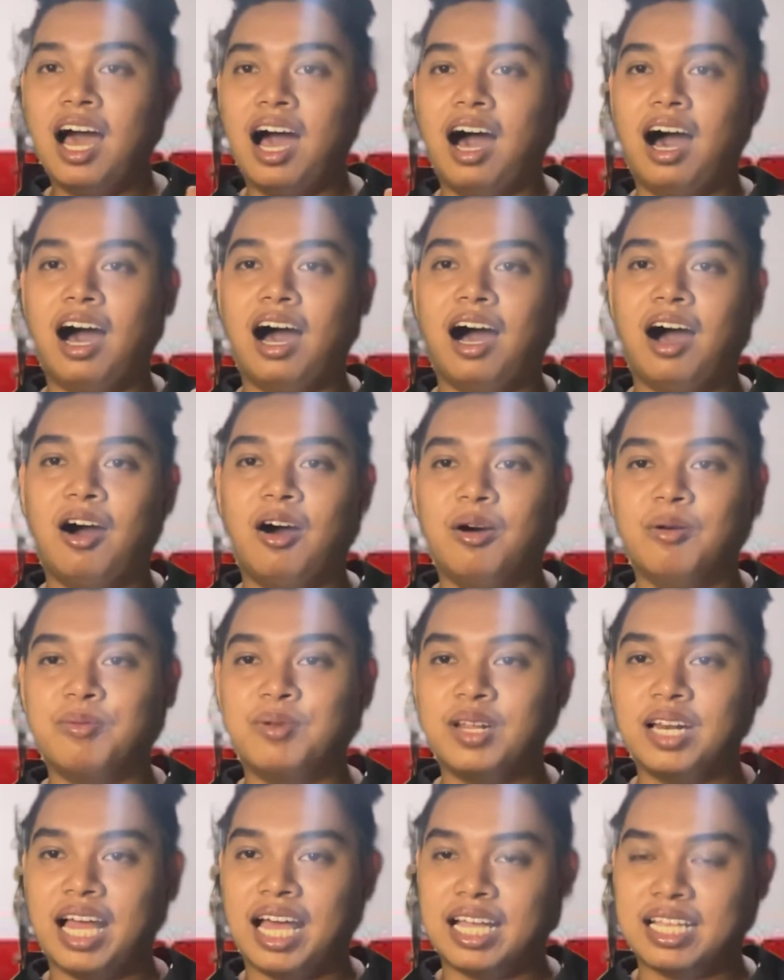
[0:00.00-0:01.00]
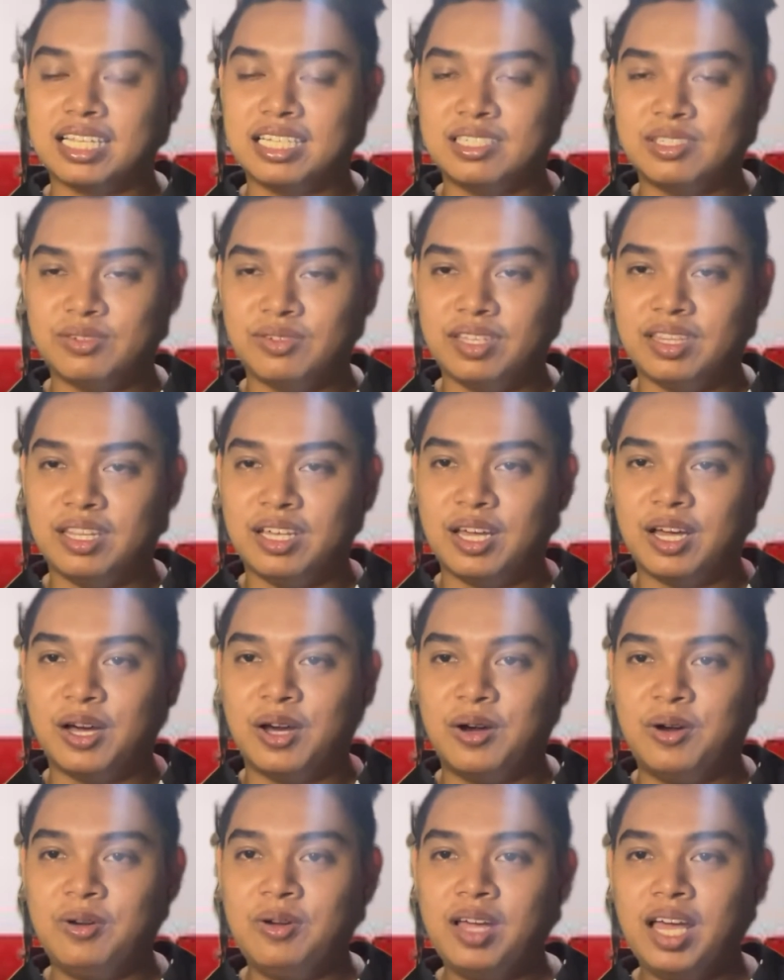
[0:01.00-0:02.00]
Hope you like this
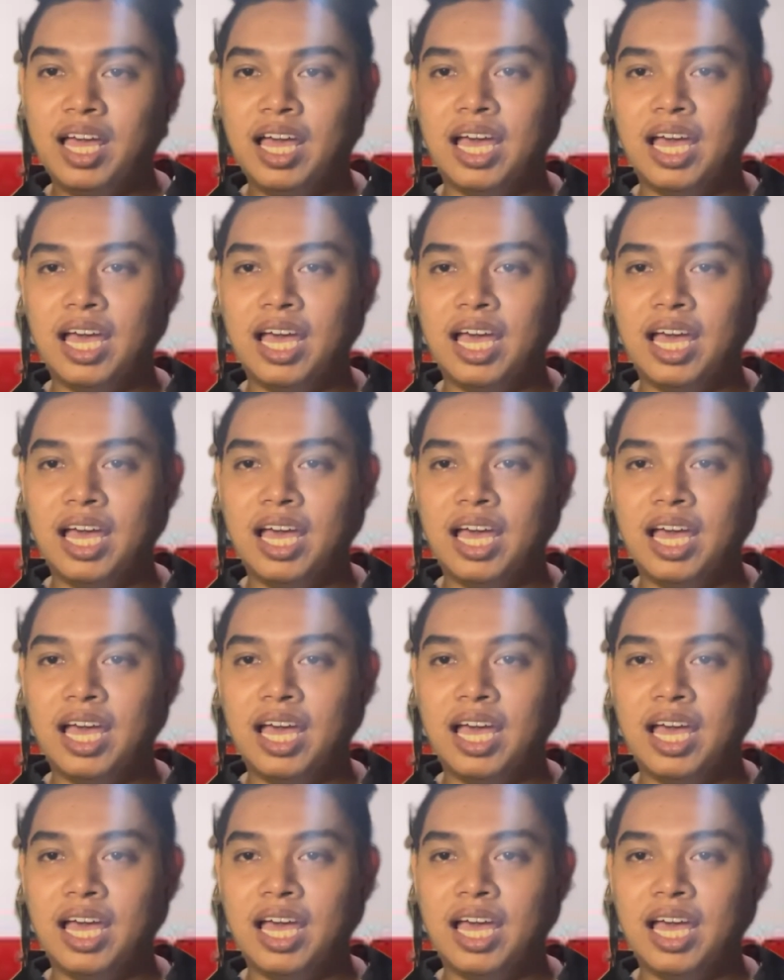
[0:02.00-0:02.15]
video.